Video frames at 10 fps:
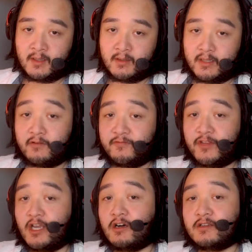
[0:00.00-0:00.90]
Now,
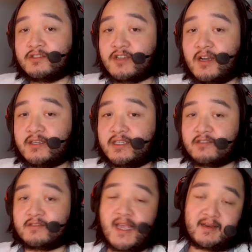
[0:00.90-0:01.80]
for the all stock
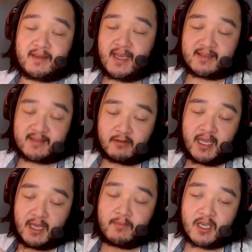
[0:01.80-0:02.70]
deals, and yes, there
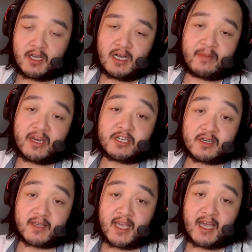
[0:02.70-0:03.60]
can be a
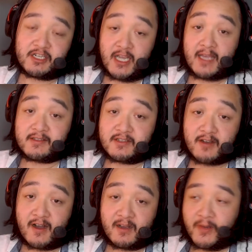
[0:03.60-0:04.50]
combination of cash and stock,